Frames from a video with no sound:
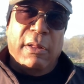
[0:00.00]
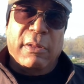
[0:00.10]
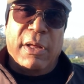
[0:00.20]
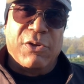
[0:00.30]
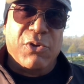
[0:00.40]

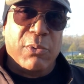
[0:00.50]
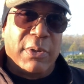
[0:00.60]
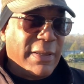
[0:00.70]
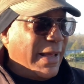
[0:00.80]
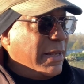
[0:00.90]
that you would
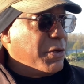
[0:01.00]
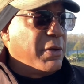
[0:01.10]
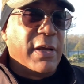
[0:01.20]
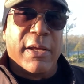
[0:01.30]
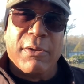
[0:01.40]
like to
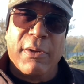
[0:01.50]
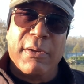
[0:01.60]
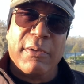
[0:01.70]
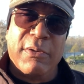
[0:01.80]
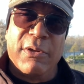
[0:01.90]
get
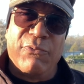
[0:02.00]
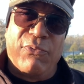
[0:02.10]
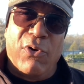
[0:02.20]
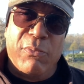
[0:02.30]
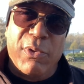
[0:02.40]
to
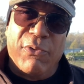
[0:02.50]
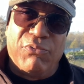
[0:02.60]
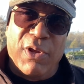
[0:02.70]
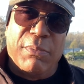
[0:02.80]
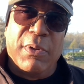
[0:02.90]
inform you of
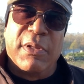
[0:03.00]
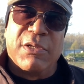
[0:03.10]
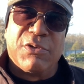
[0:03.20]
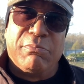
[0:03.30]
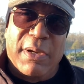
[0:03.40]
something
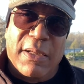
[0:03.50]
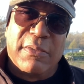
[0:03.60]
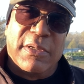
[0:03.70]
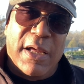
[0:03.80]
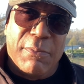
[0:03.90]
that's about
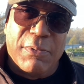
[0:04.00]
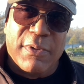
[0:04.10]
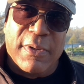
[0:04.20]
to happen.